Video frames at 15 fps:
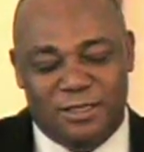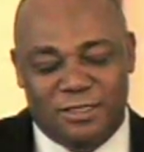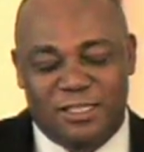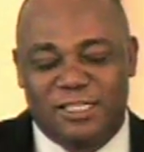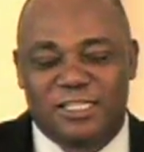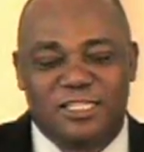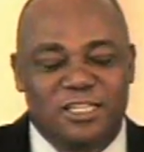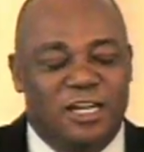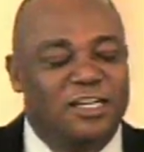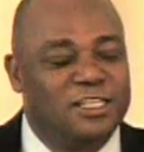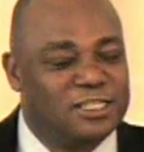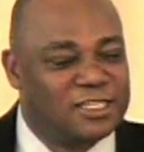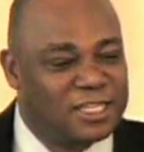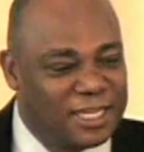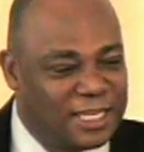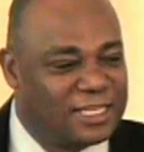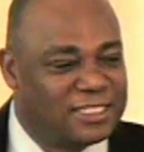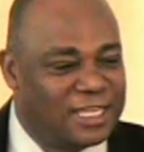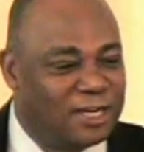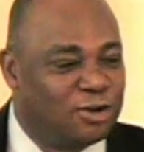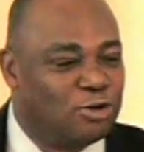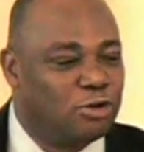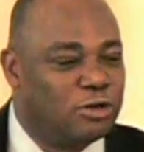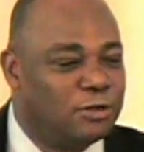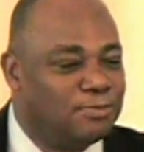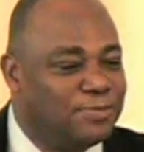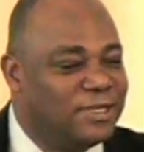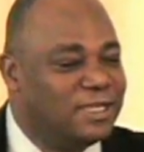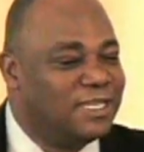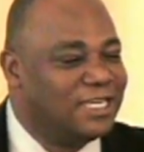to study things that are going to
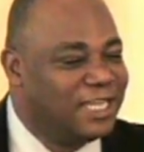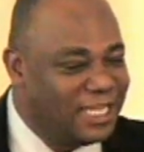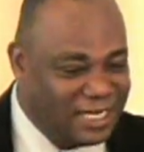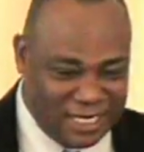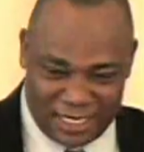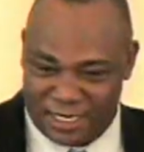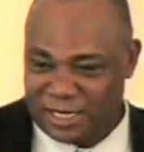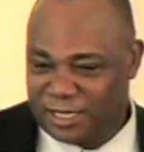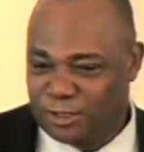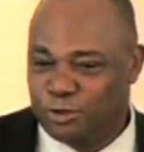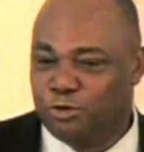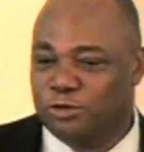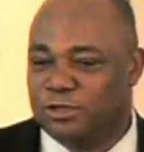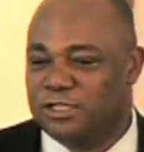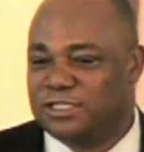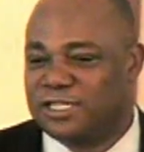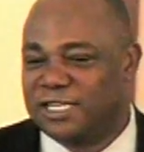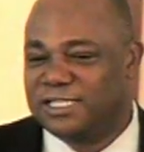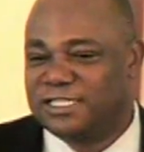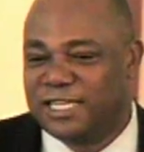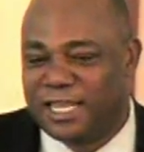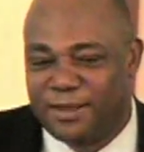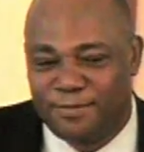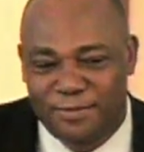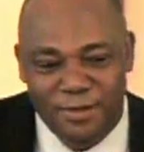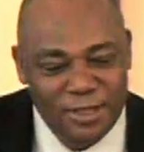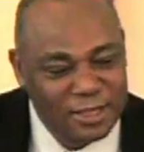be needed during this exam.